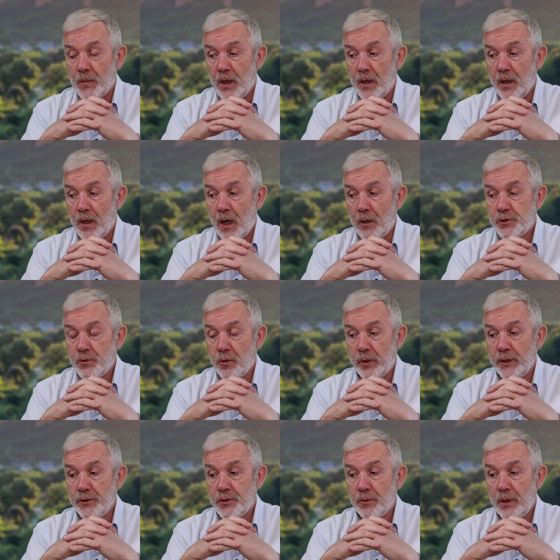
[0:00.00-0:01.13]
I was
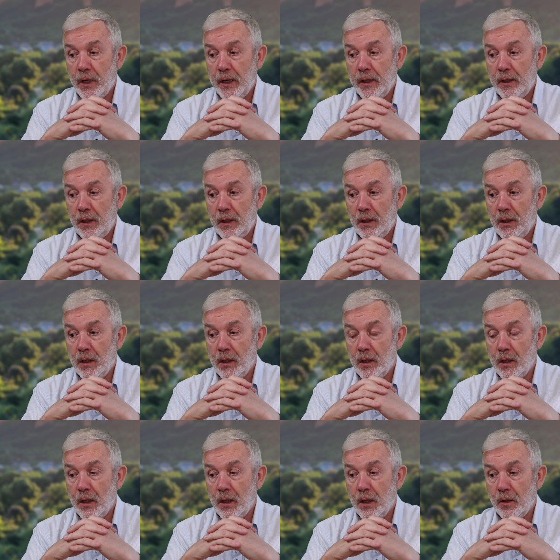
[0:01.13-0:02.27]
talking to a lady
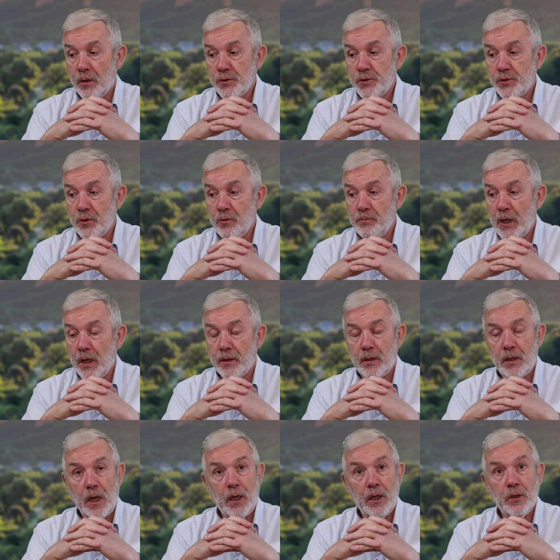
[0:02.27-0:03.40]
on Zoom the other
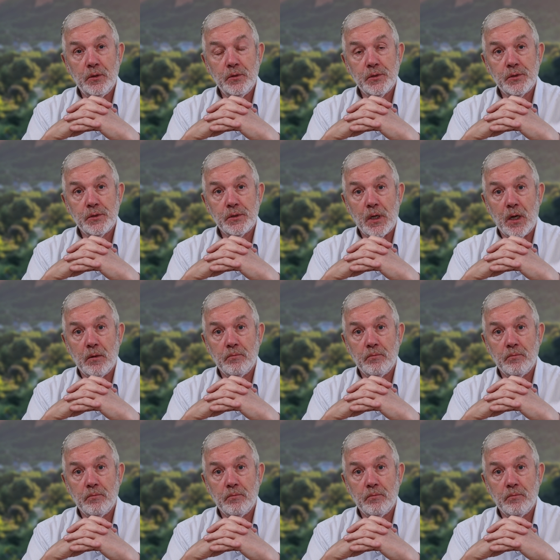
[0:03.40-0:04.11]
day who's